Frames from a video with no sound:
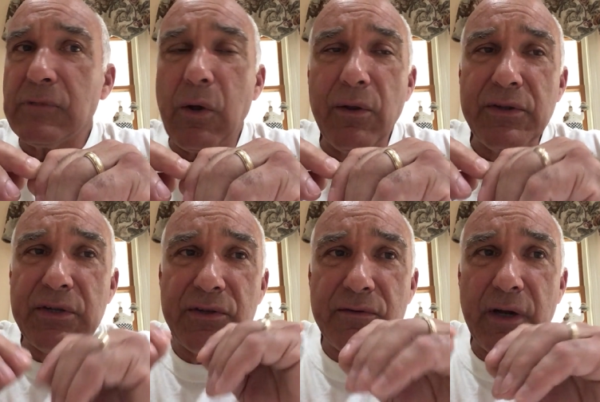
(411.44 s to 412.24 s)
all his
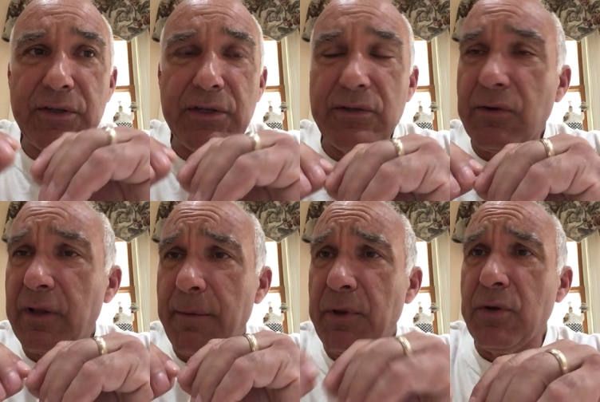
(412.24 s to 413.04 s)
instructions, all
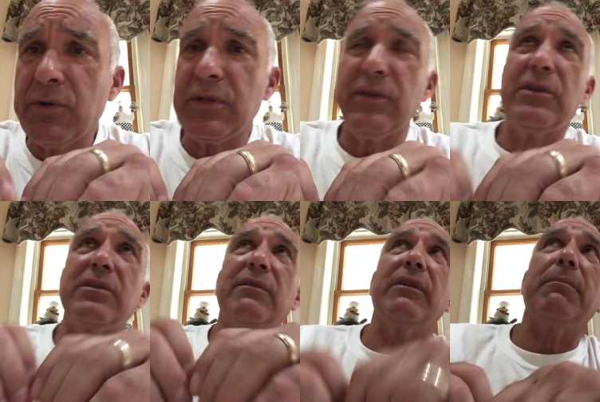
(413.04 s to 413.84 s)
that minutia is
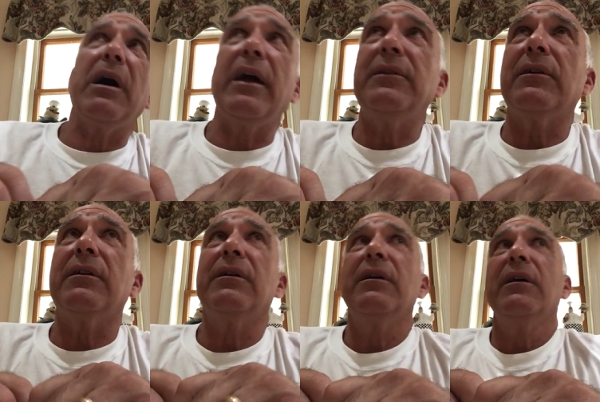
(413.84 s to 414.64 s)
just a reminder
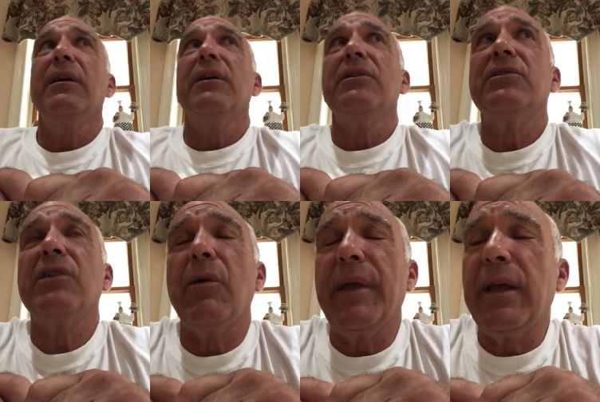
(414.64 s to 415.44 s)

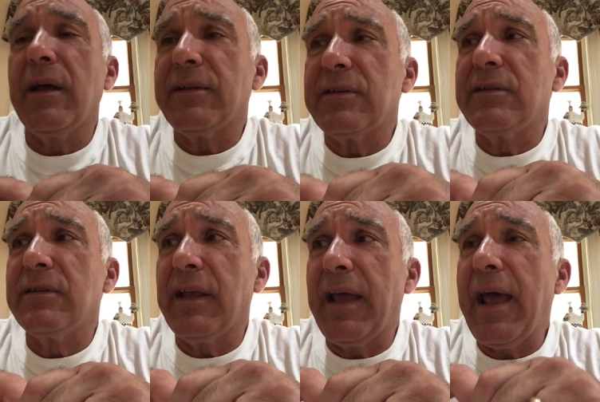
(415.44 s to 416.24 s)
showing us
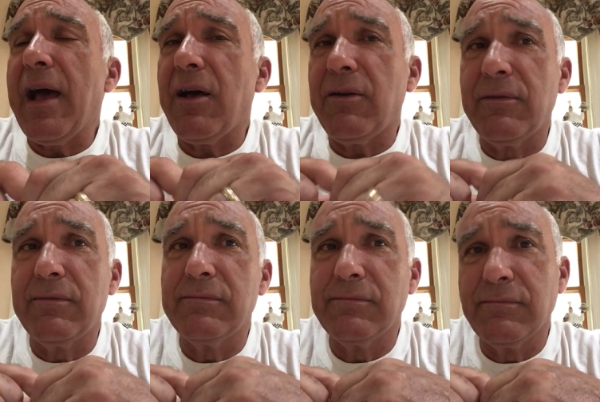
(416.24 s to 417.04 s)
how
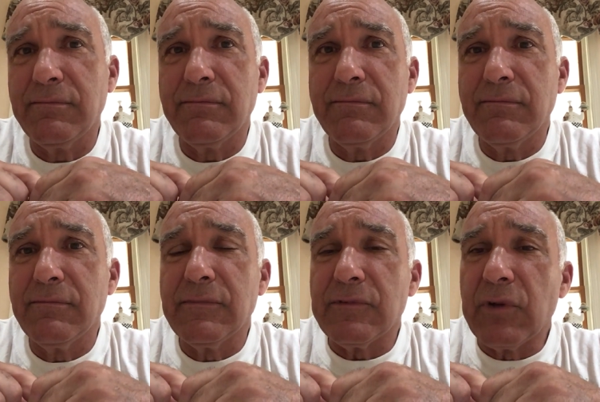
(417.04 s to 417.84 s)

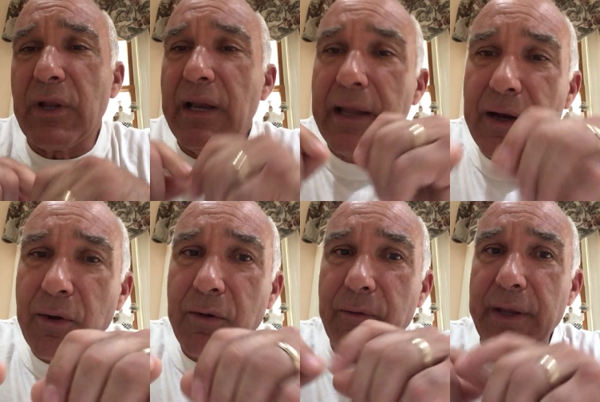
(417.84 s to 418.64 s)
really
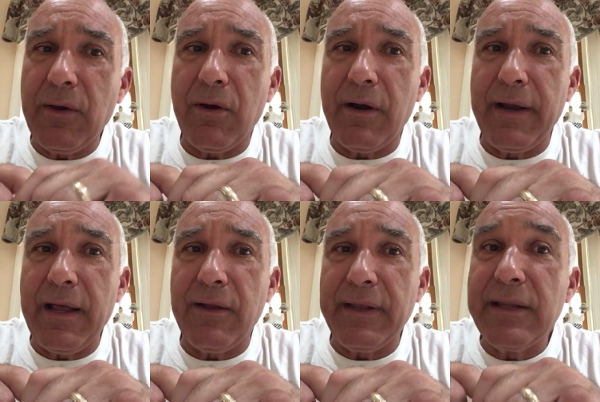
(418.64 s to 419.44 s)
little we are and
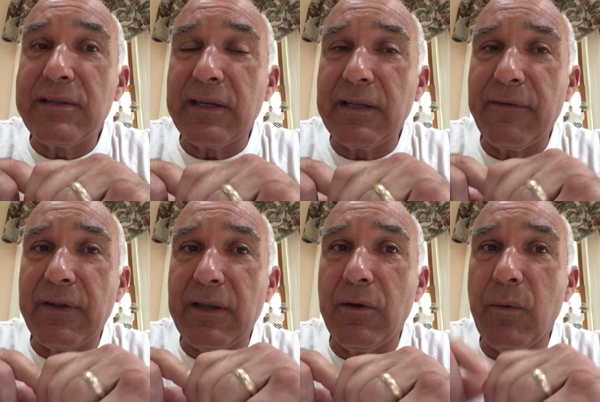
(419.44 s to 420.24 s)
how
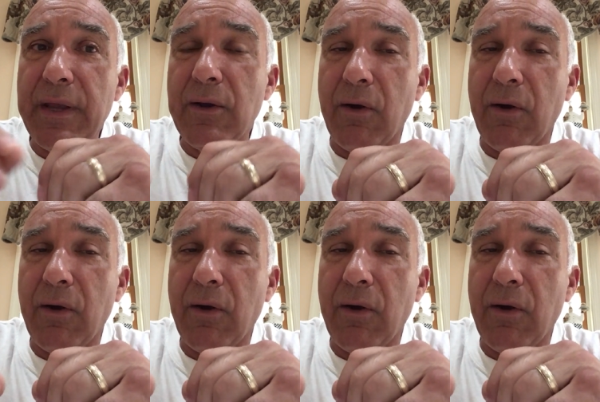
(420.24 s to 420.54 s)
insignificant we